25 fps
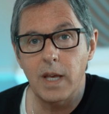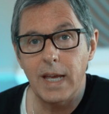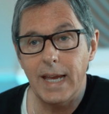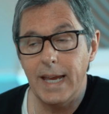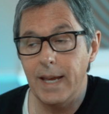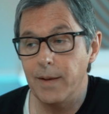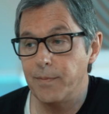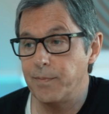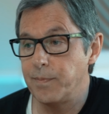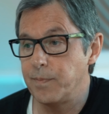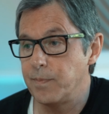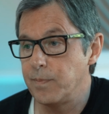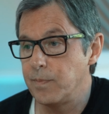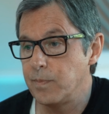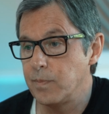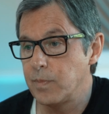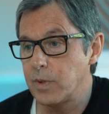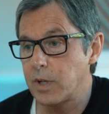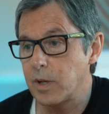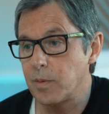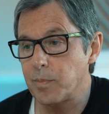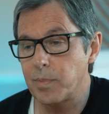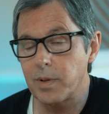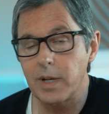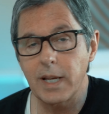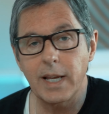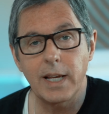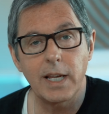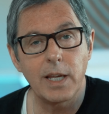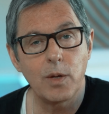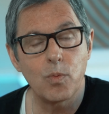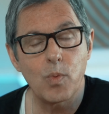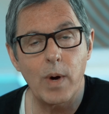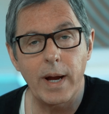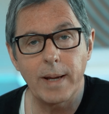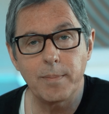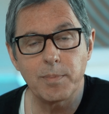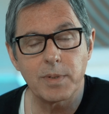it completely
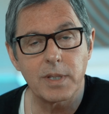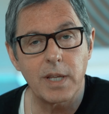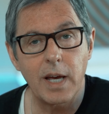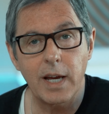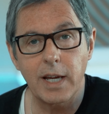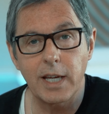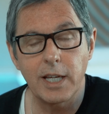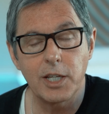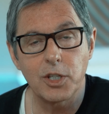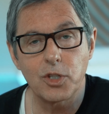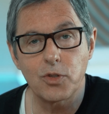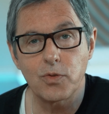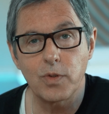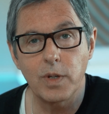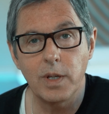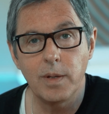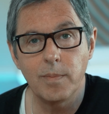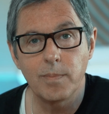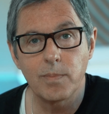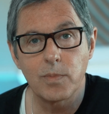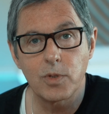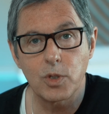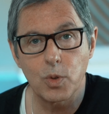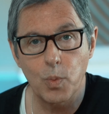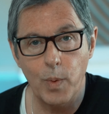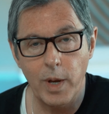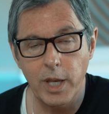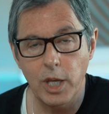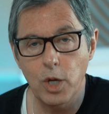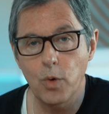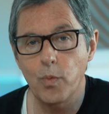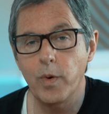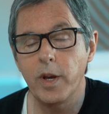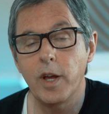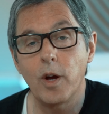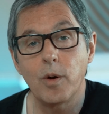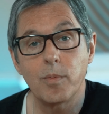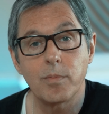wipes that history. So when
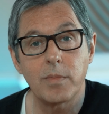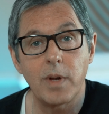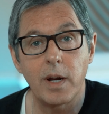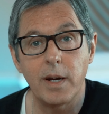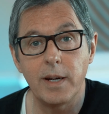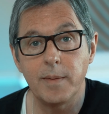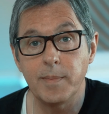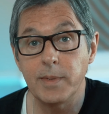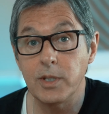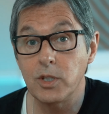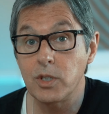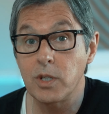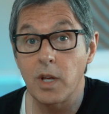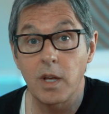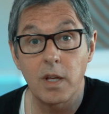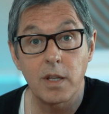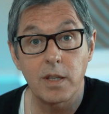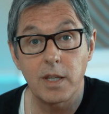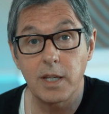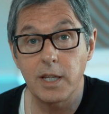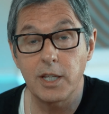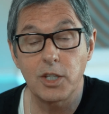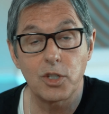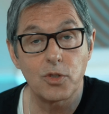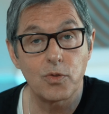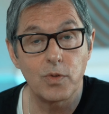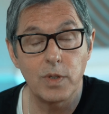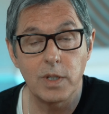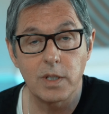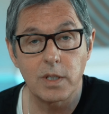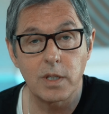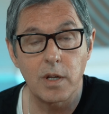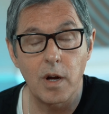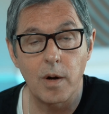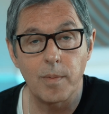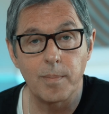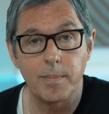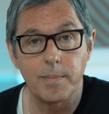you reopen our image, the history's
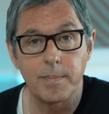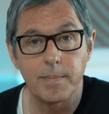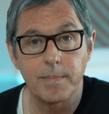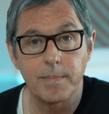gone.